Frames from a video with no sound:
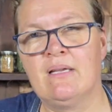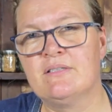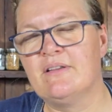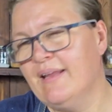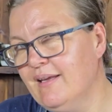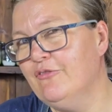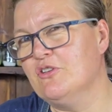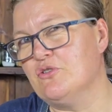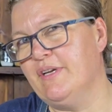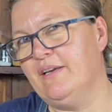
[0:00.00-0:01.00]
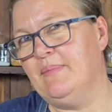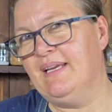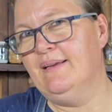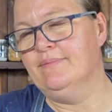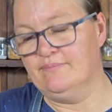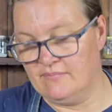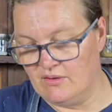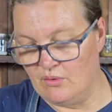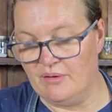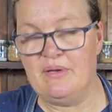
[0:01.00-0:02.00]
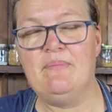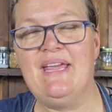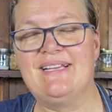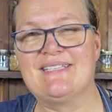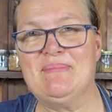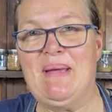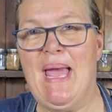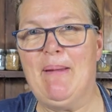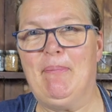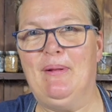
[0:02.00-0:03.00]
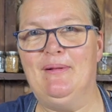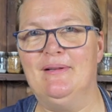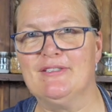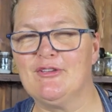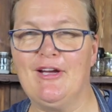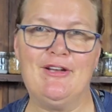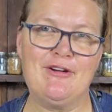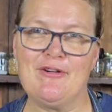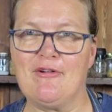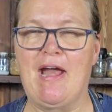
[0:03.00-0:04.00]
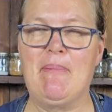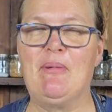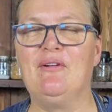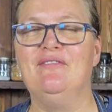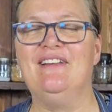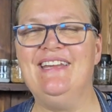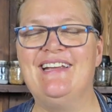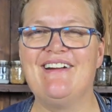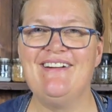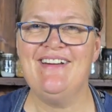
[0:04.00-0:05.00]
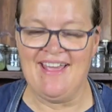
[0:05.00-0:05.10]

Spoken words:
So thank you for joining me while we make some apple cider or apple vinegar.